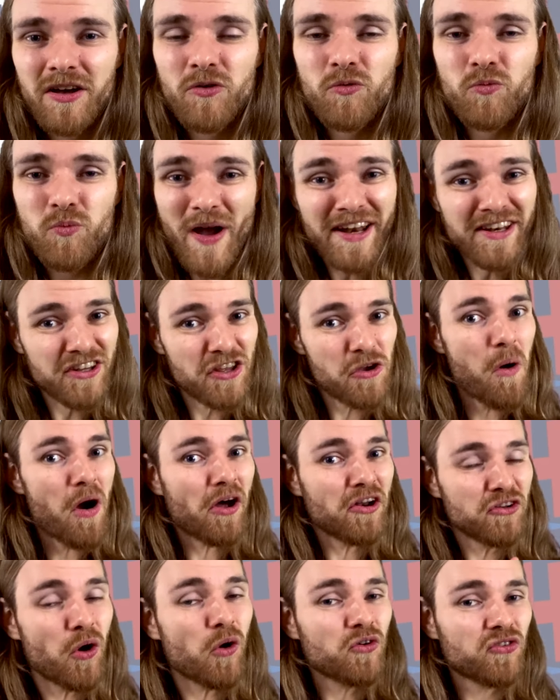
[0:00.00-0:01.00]
When you
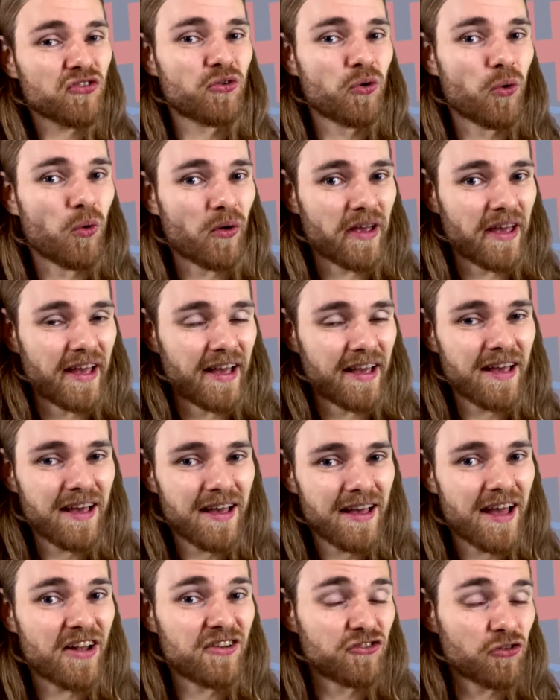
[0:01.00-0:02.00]
are not talking
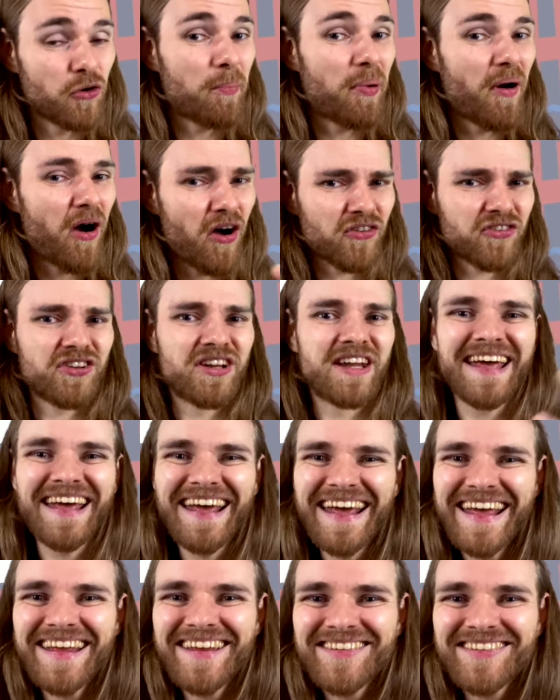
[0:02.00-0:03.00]
and your partner
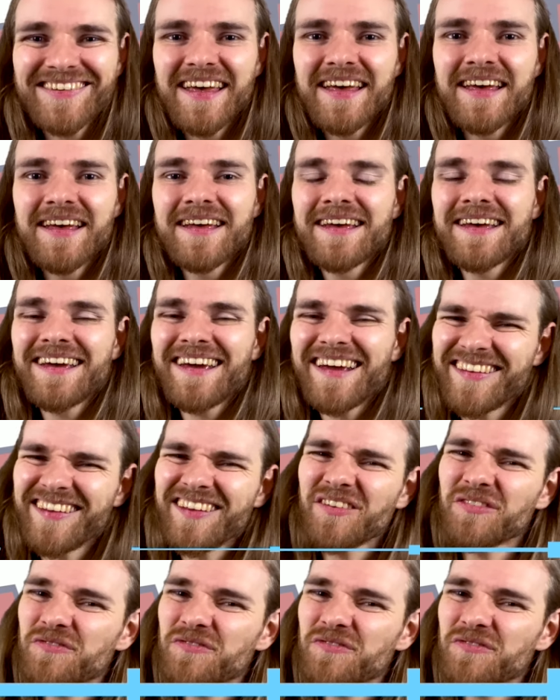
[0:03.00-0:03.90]
is, it is